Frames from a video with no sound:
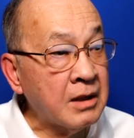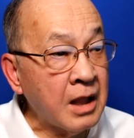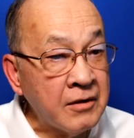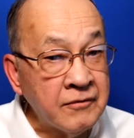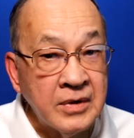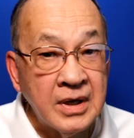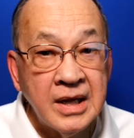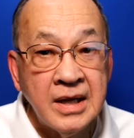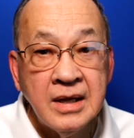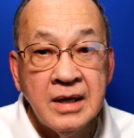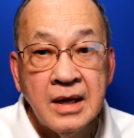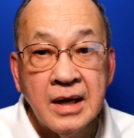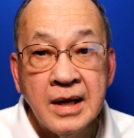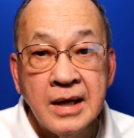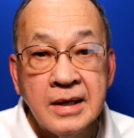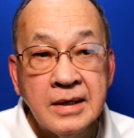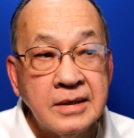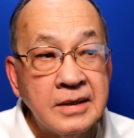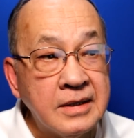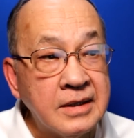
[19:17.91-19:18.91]

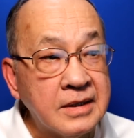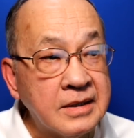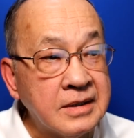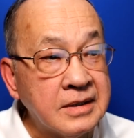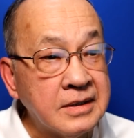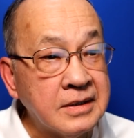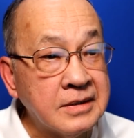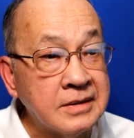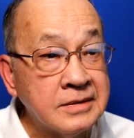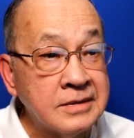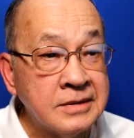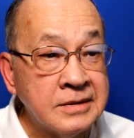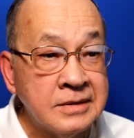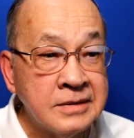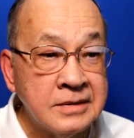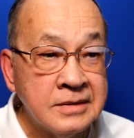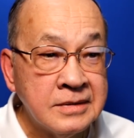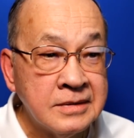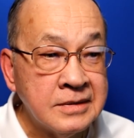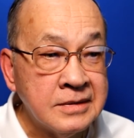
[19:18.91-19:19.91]
traveling, and
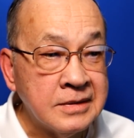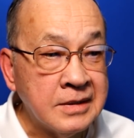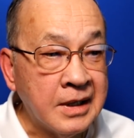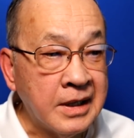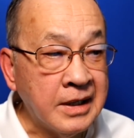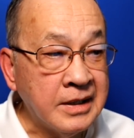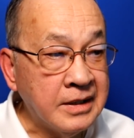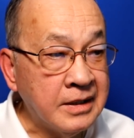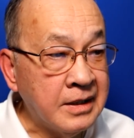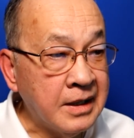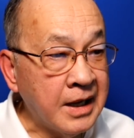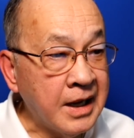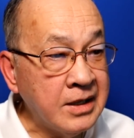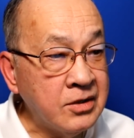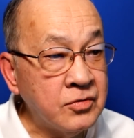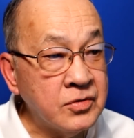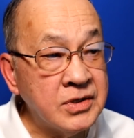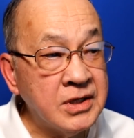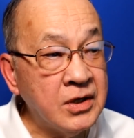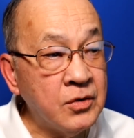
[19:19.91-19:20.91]
I'd
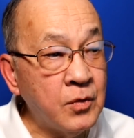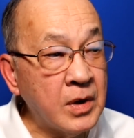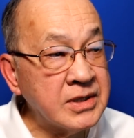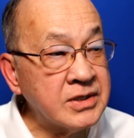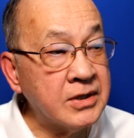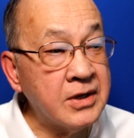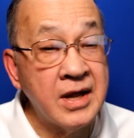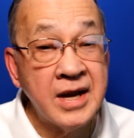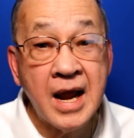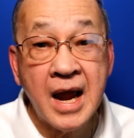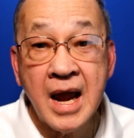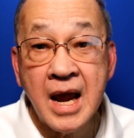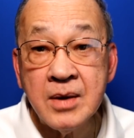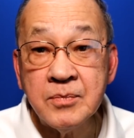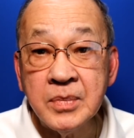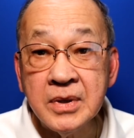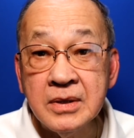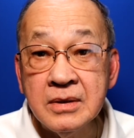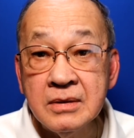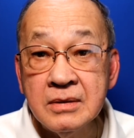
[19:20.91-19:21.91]
hate to see what's going to
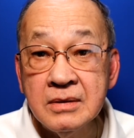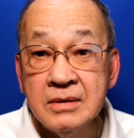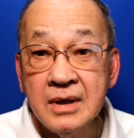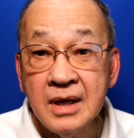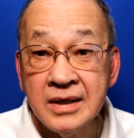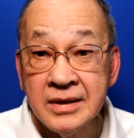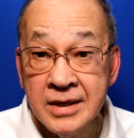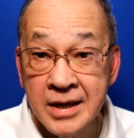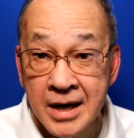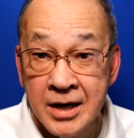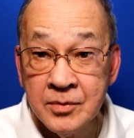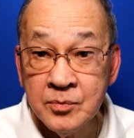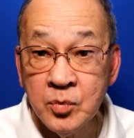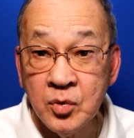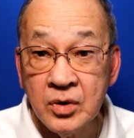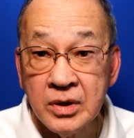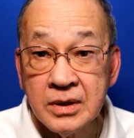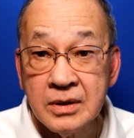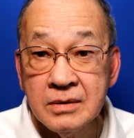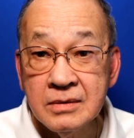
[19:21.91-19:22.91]
happen at the
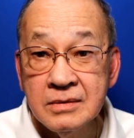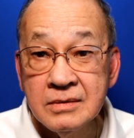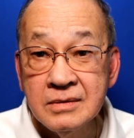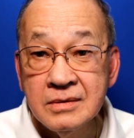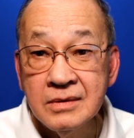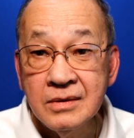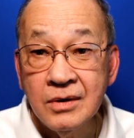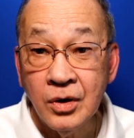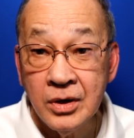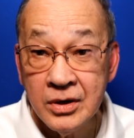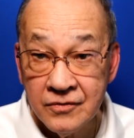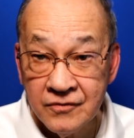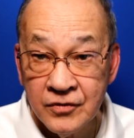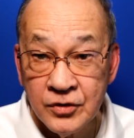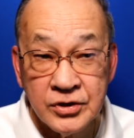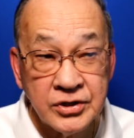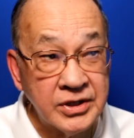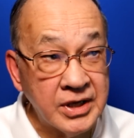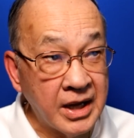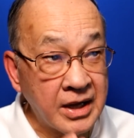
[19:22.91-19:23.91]
airport on
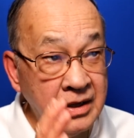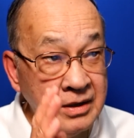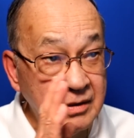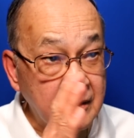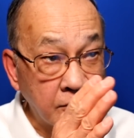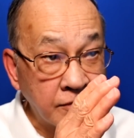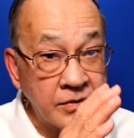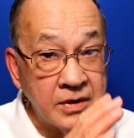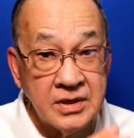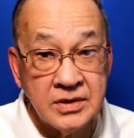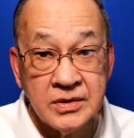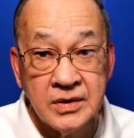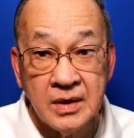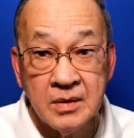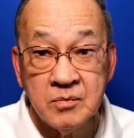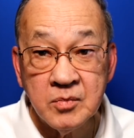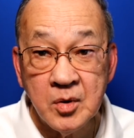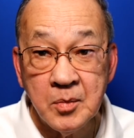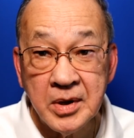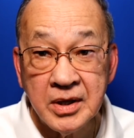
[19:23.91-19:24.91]
the first day of
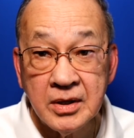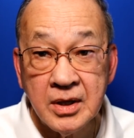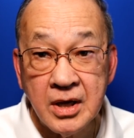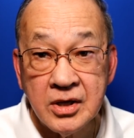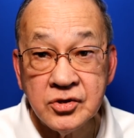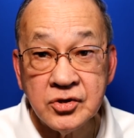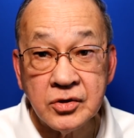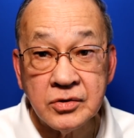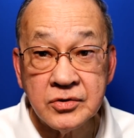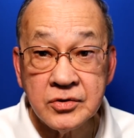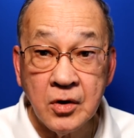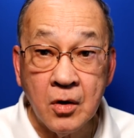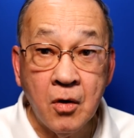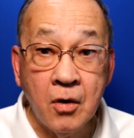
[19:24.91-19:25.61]
this implementation.